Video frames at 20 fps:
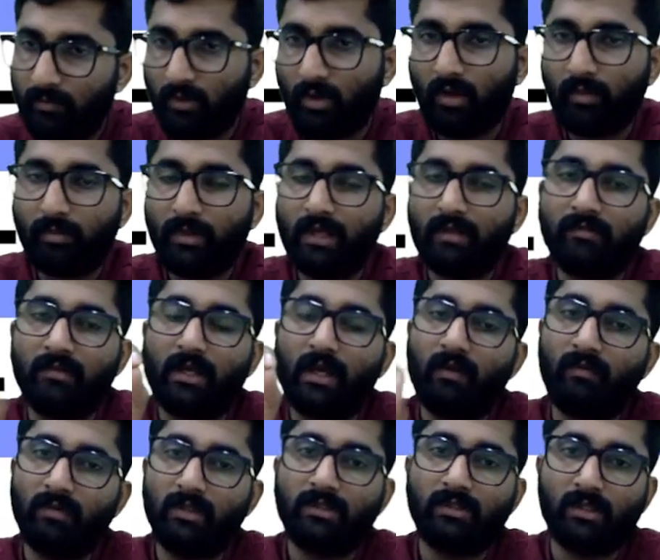topic we
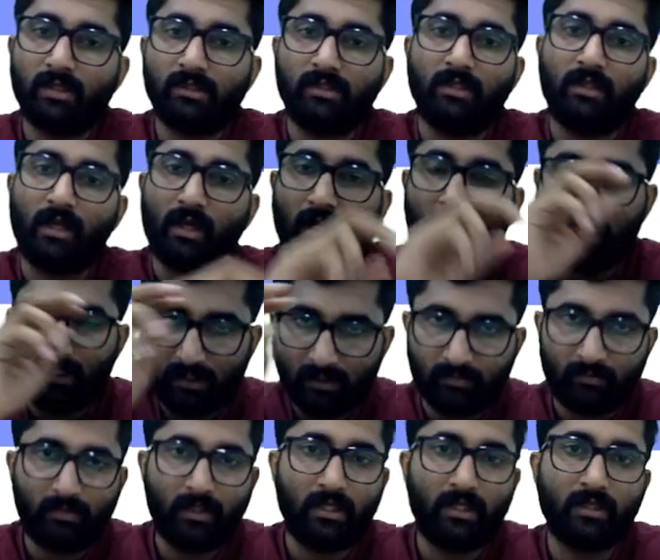have discussed in the class
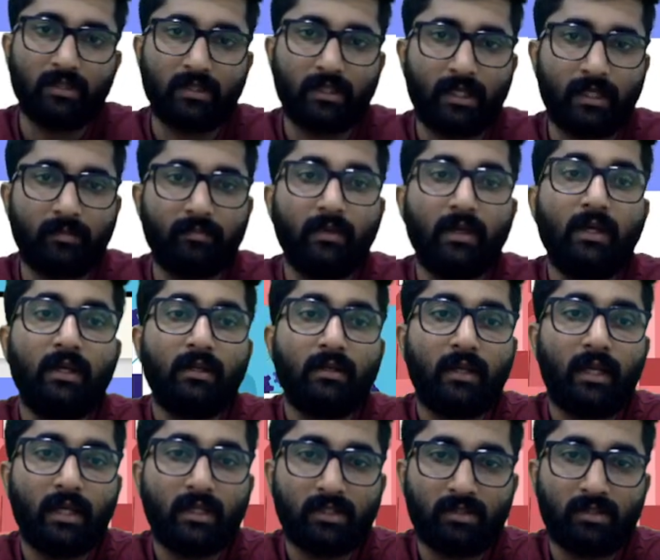many a time. Next